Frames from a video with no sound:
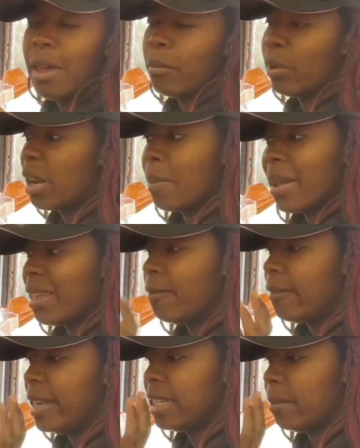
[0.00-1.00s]
When I make their
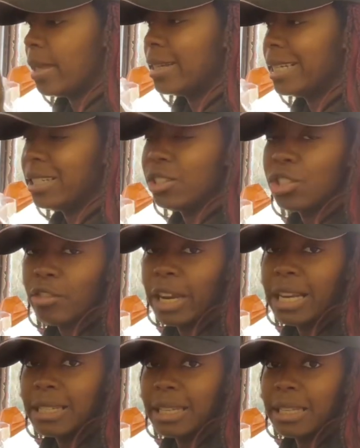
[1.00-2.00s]
feeds, I make their dinner
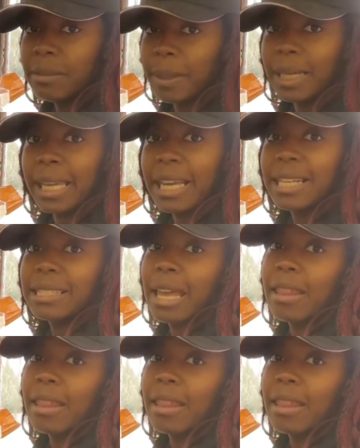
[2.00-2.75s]
straight into these buckets,